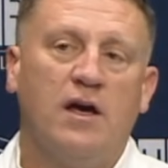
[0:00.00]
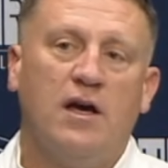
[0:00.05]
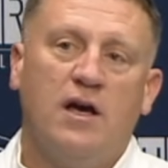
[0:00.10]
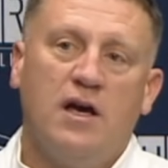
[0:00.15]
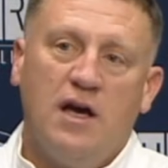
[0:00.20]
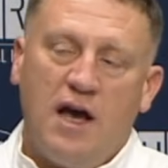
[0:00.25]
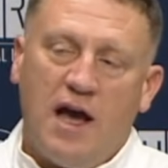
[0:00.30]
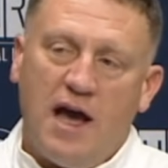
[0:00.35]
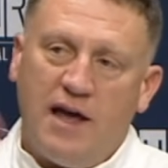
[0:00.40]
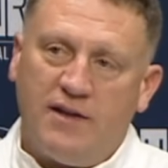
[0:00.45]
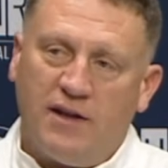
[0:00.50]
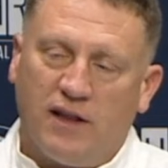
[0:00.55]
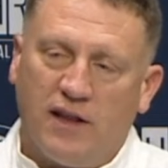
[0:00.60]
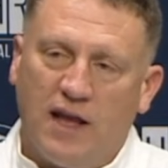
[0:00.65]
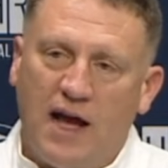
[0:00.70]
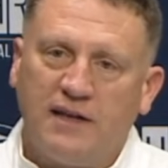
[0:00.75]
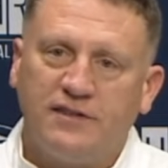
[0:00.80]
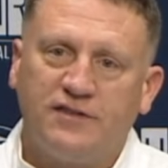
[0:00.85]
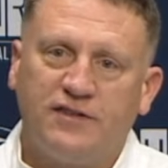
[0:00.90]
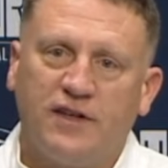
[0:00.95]
And the last
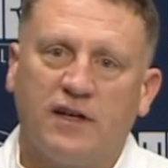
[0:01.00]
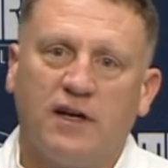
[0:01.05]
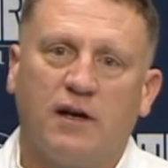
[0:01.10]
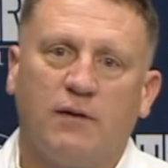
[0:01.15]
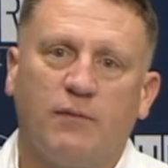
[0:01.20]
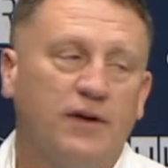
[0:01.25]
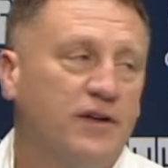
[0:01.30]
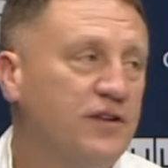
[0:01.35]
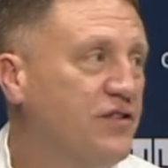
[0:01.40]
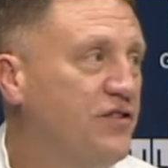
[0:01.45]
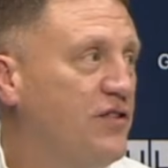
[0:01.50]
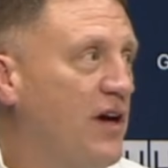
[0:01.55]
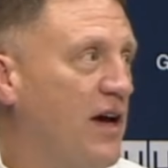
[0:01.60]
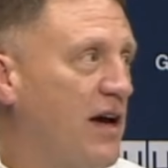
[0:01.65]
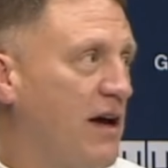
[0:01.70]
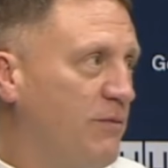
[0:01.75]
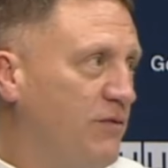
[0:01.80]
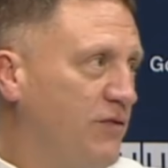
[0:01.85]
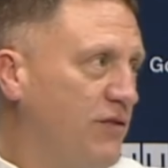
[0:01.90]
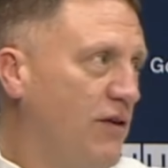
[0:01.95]
thing I'm going to say, I'm
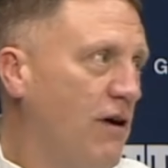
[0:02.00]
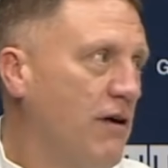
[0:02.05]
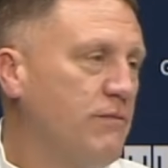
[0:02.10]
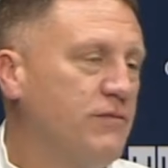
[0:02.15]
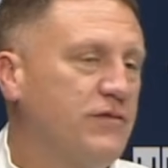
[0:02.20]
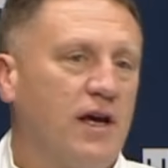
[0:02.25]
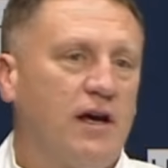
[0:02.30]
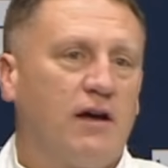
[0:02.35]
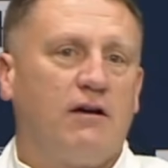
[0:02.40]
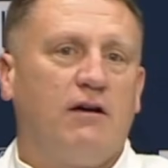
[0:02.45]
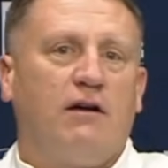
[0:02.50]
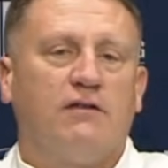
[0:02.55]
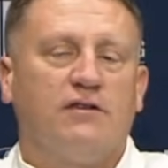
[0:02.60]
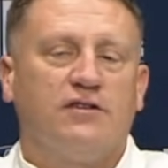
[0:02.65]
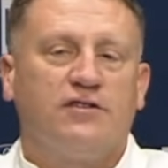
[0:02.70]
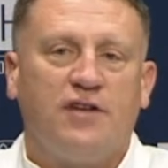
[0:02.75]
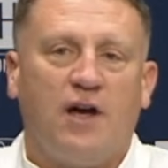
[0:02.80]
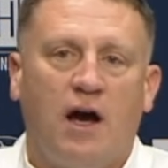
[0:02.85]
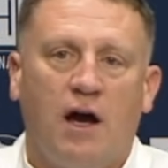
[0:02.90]
sorry I'm taking all this time,